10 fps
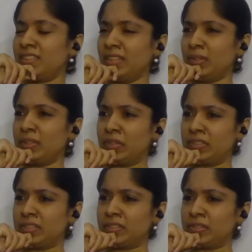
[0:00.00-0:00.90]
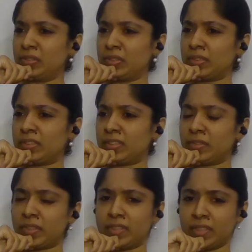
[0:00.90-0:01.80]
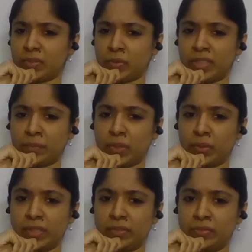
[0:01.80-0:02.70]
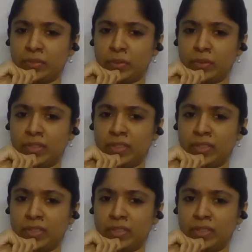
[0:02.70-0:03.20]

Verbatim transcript: it is suitable, and that's what I'm looking for.